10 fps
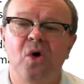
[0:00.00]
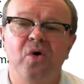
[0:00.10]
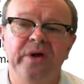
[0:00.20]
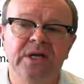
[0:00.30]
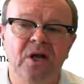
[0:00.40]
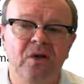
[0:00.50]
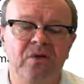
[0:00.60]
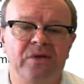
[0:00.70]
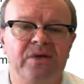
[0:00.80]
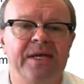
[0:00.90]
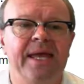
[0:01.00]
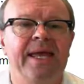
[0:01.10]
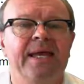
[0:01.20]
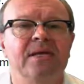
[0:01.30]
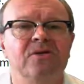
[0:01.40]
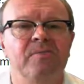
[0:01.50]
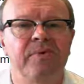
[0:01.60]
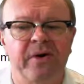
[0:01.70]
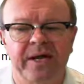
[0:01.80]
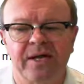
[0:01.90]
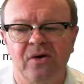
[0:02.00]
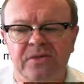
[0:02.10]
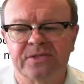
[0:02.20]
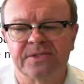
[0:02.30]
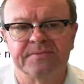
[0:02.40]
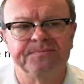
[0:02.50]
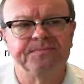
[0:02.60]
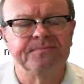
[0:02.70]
or included into product costs.